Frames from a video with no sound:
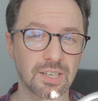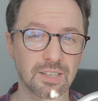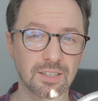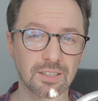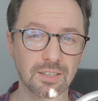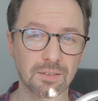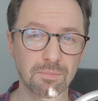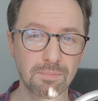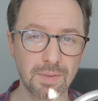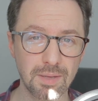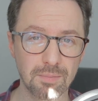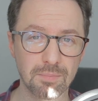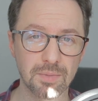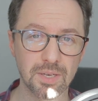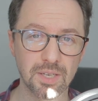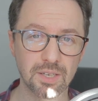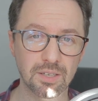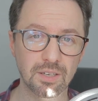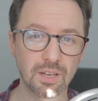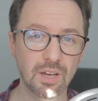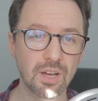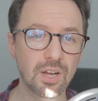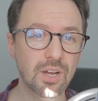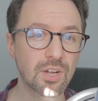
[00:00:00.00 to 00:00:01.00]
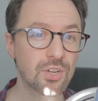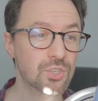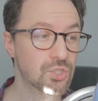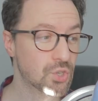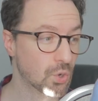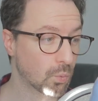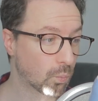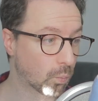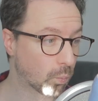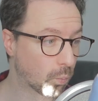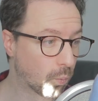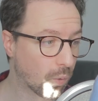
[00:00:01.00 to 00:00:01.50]
and commitment
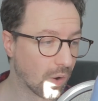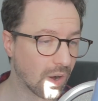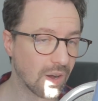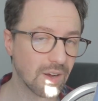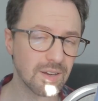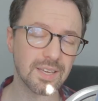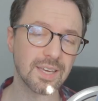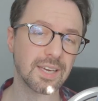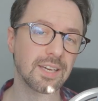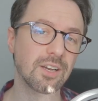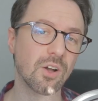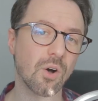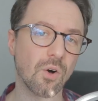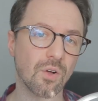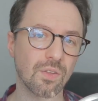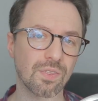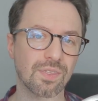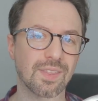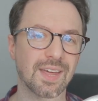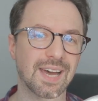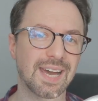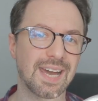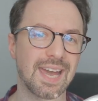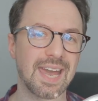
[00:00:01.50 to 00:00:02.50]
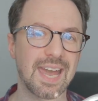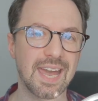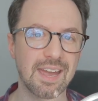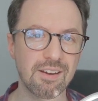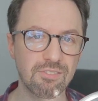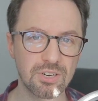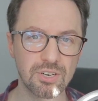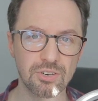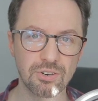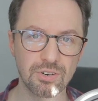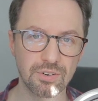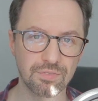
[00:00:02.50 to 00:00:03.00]
to working on that
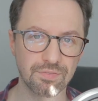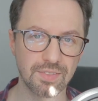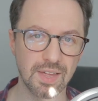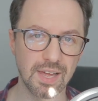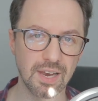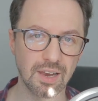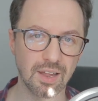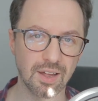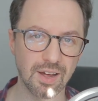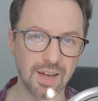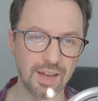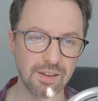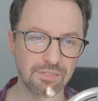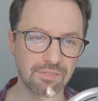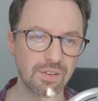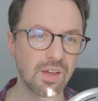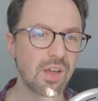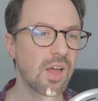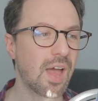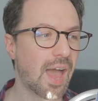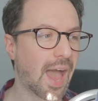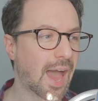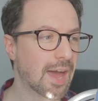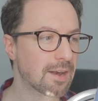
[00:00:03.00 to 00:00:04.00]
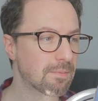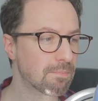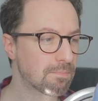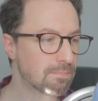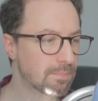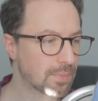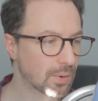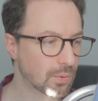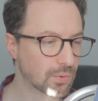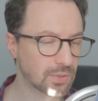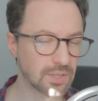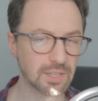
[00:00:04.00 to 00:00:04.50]
area of their life and
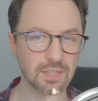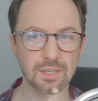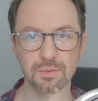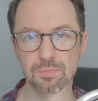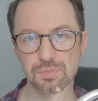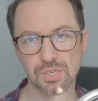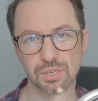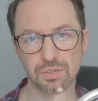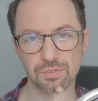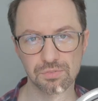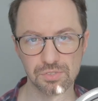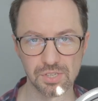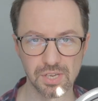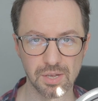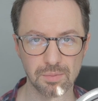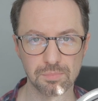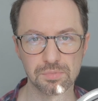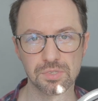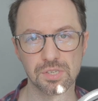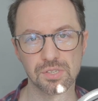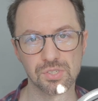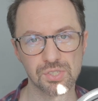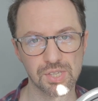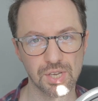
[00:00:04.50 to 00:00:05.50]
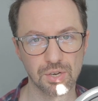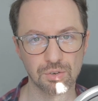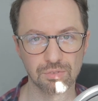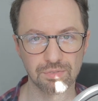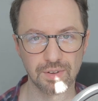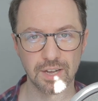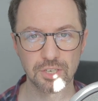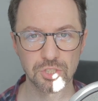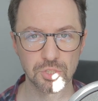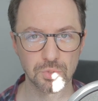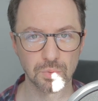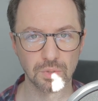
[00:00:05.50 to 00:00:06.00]
building themselves up to
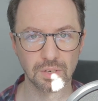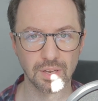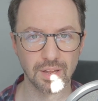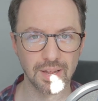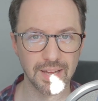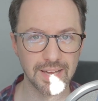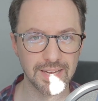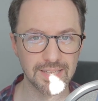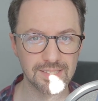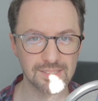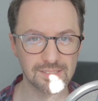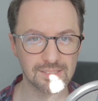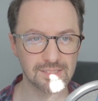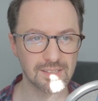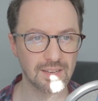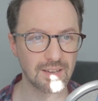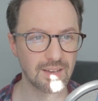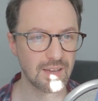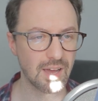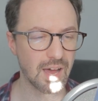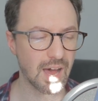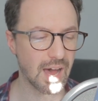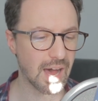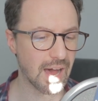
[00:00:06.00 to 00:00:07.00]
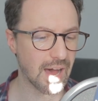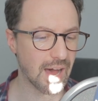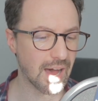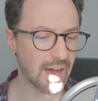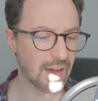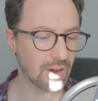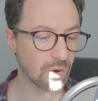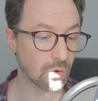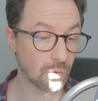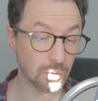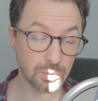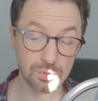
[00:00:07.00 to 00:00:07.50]
self-actualized
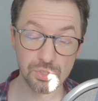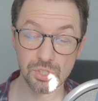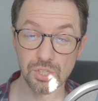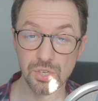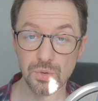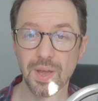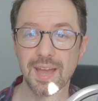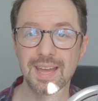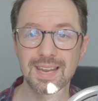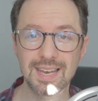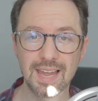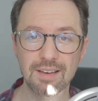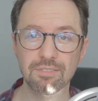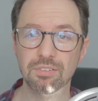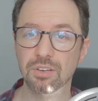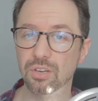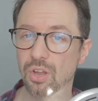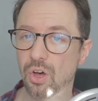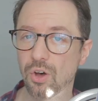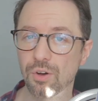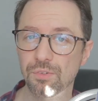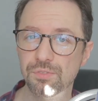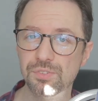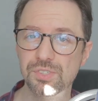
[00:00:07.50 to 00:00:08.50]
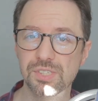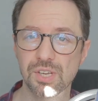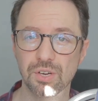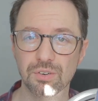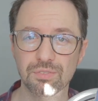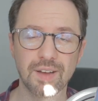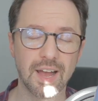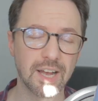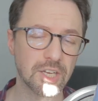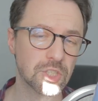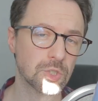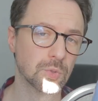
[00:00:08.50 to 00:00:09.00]
or to a level of
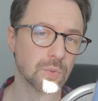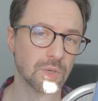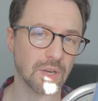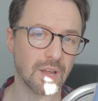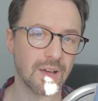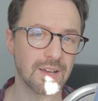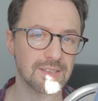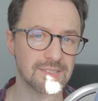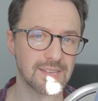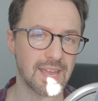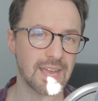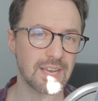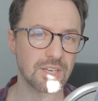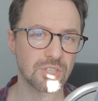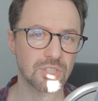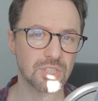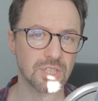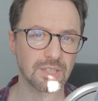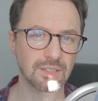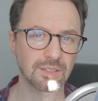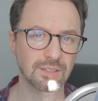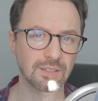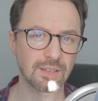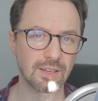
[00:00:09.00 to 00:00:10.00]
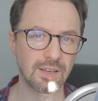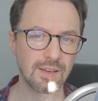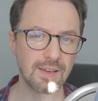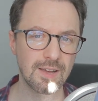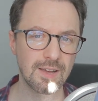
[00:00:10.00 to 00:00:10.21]
self-actualization.